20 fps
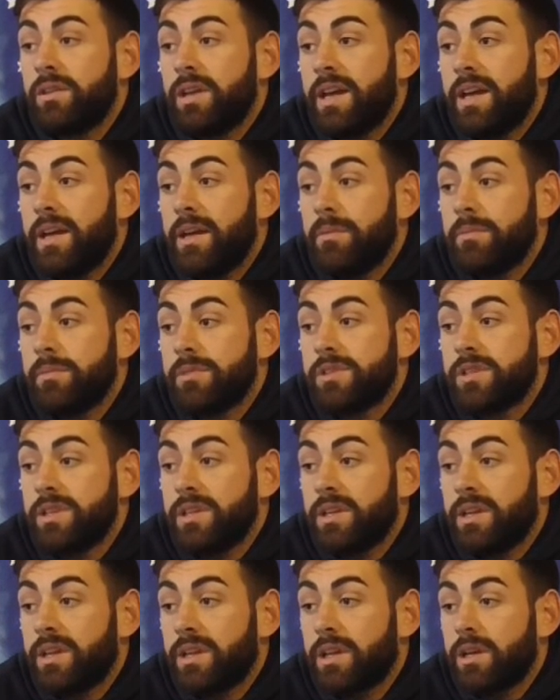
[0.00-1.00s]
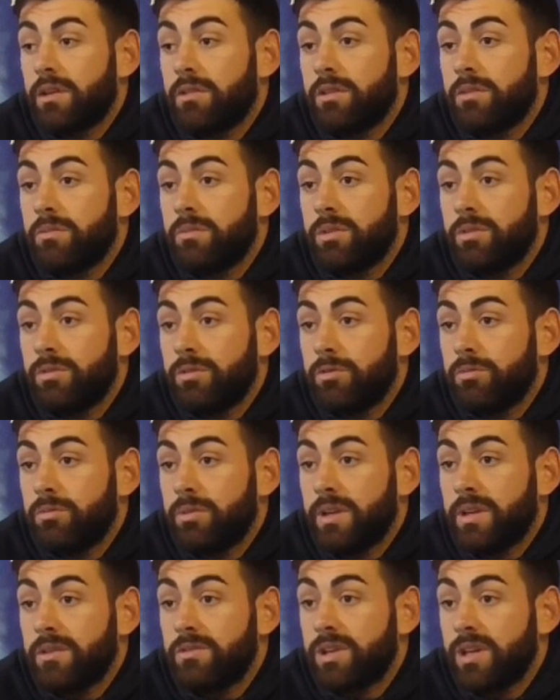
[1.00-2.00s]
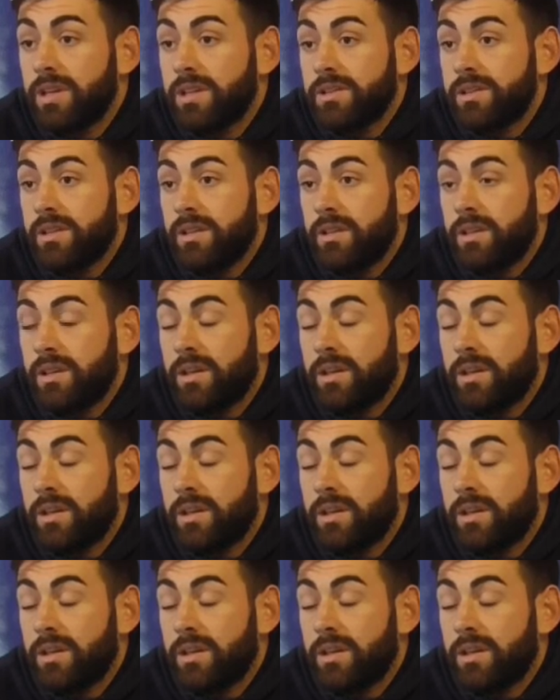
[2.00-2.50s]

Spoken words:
saying that Cowdenbeath would be interested,